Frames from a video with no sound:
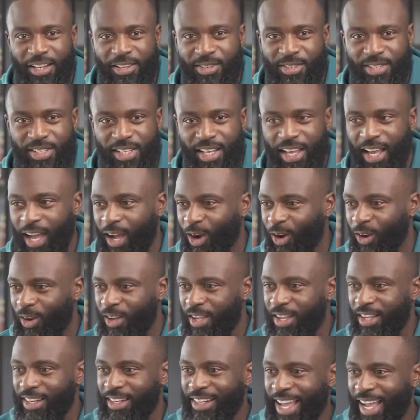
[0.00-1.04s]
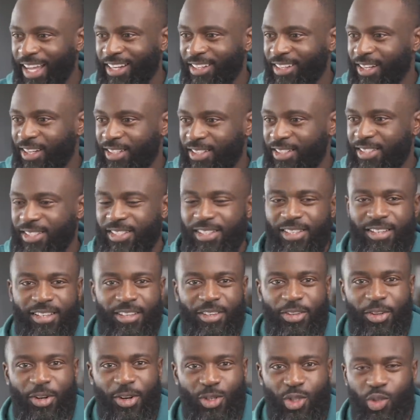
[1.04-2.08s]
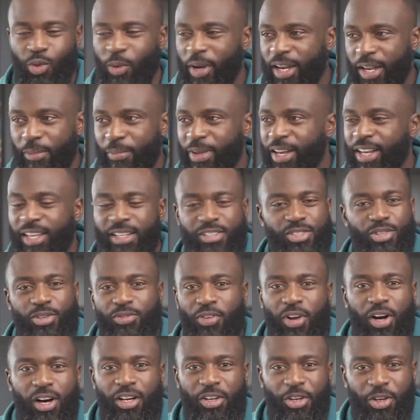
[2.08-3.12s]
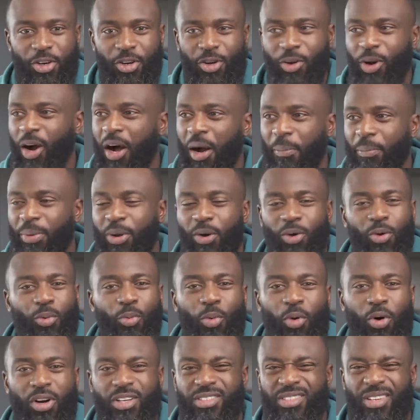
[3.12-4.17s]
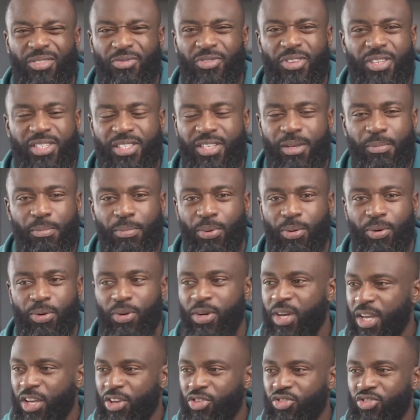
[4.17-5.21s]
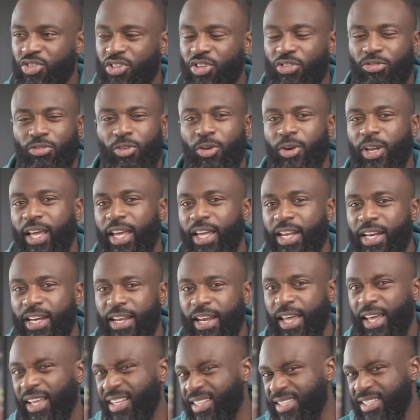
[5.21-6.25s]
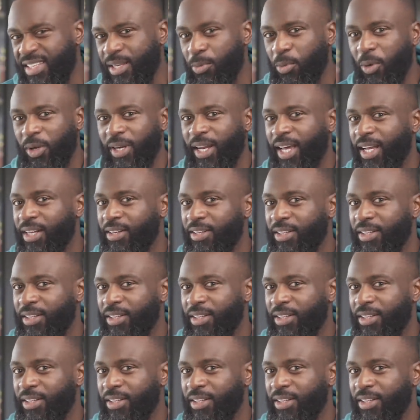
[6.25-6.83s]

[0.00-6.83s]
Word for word: then you see how that does, you know, 20 minutes of cardio, uphill walk, something simple, just throw that in there and see what that